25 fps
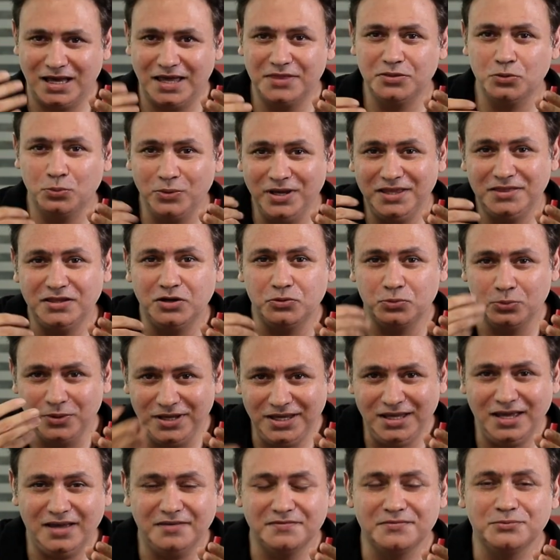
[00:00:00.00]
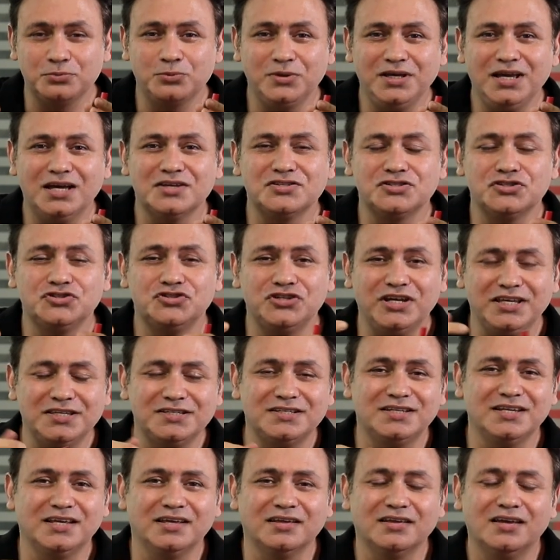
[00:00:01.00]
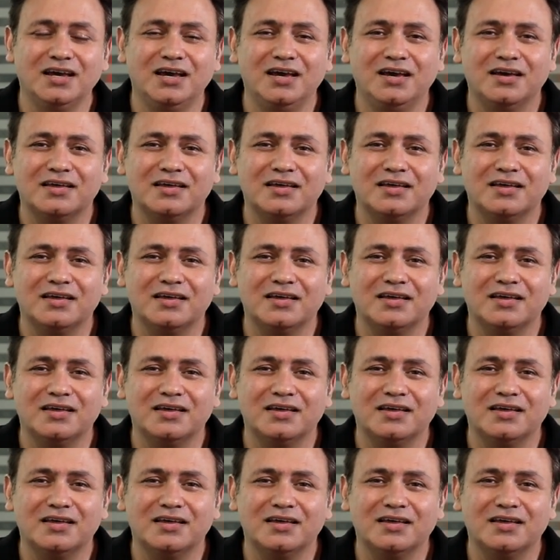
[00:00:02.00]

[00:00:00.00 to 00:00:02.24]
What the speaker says: And the way that we are suggesting